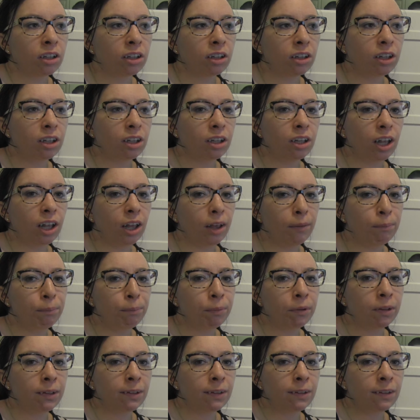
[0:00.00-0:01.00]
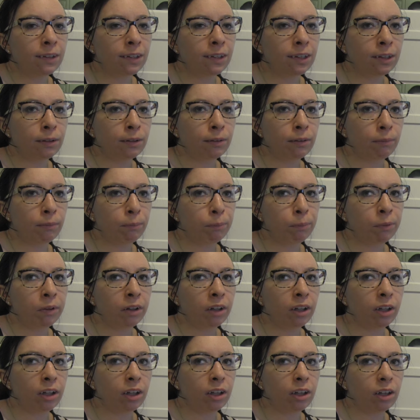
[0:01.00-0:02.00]
to Naples,
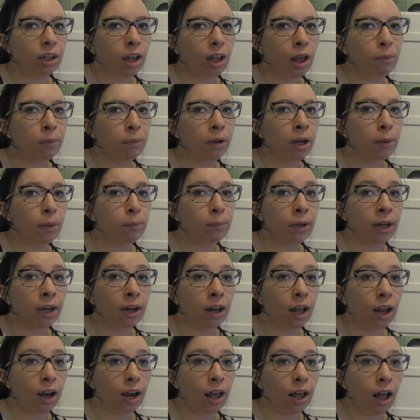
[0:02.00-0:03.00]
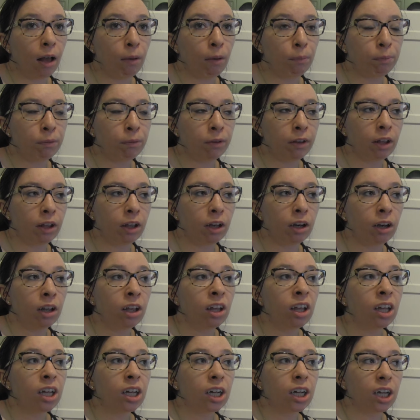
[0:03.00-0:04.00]
but that may or may not happen
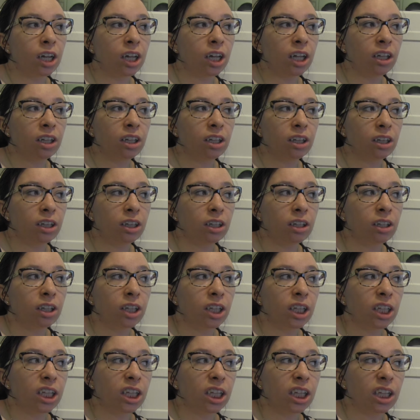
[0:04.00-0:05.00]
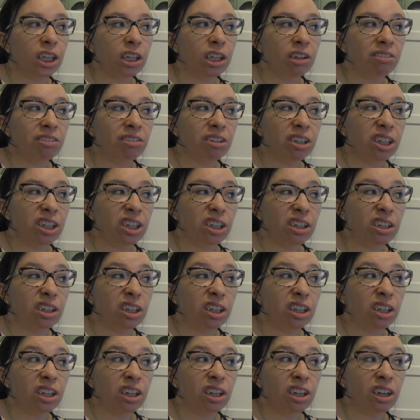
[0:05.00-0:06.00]
because which
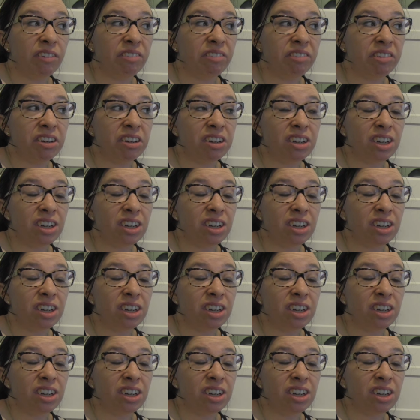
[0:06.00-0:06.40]
after